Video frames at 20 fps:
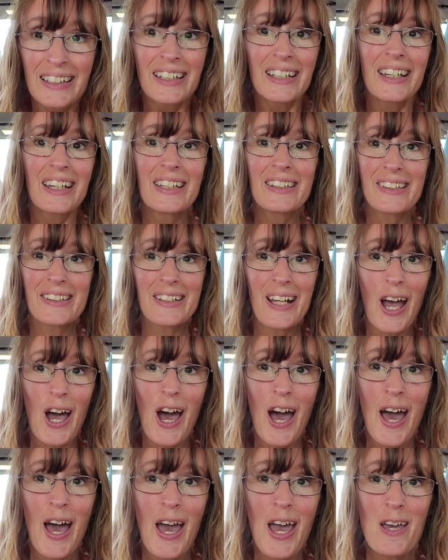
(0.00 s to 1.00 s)
It's
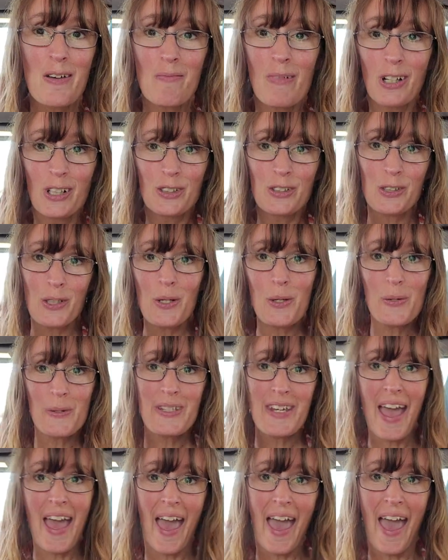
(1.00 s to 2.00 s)
time to
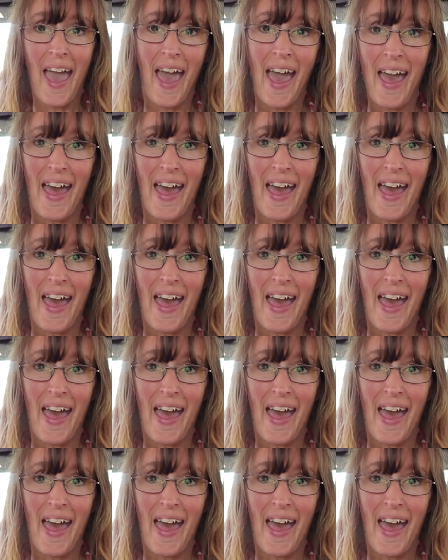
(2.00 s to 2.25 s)
dance!